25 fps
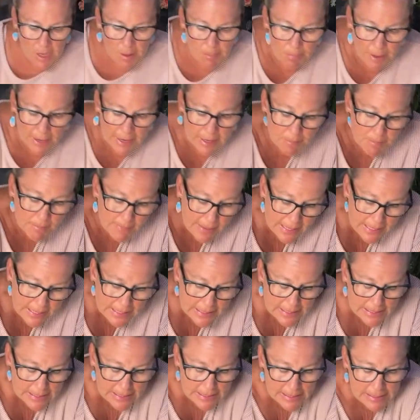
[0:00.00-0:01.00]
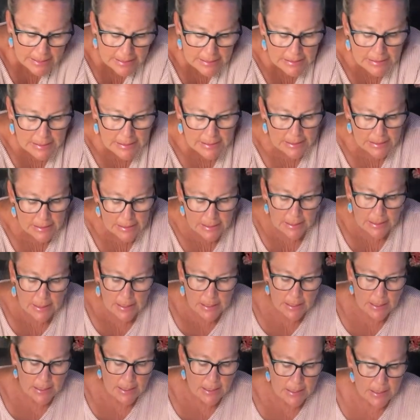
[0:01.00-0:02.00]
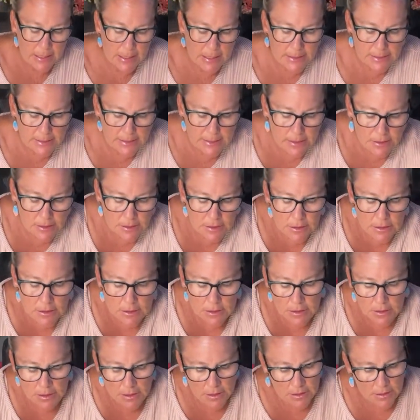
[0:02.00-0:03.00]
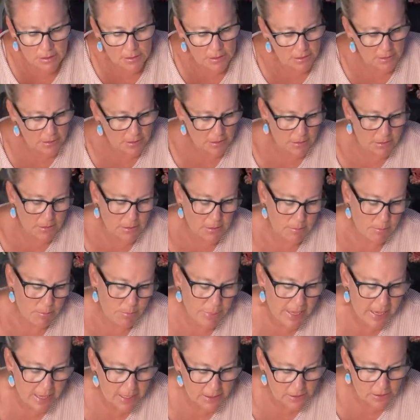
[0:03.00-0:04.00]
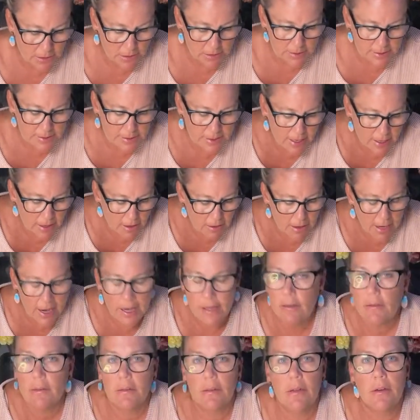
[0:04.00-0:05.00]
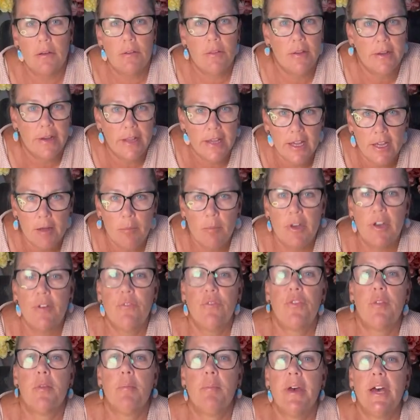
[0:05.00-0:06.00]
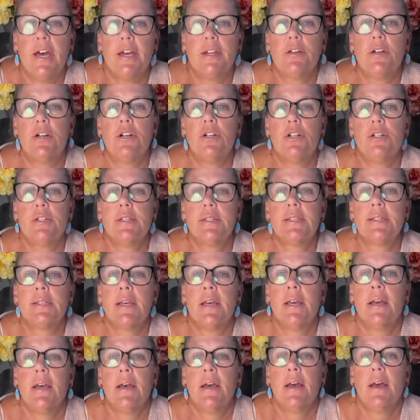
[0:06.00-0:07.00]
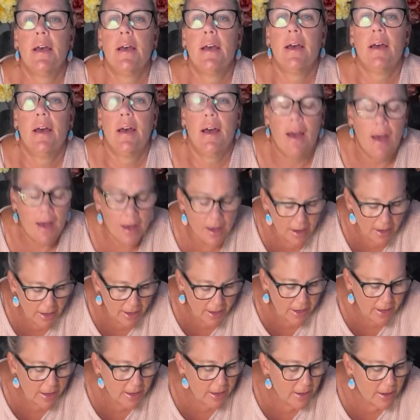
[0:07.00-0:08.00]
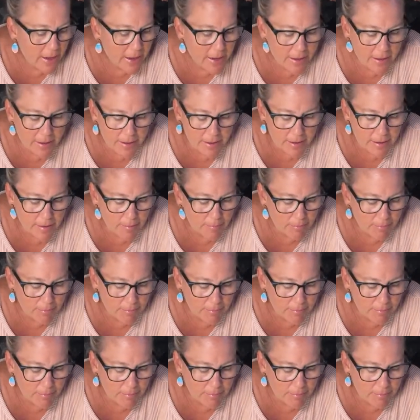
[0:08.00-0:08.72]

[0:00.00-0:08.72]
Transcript: by making these little petals. Now, I don't know the name of the petals. I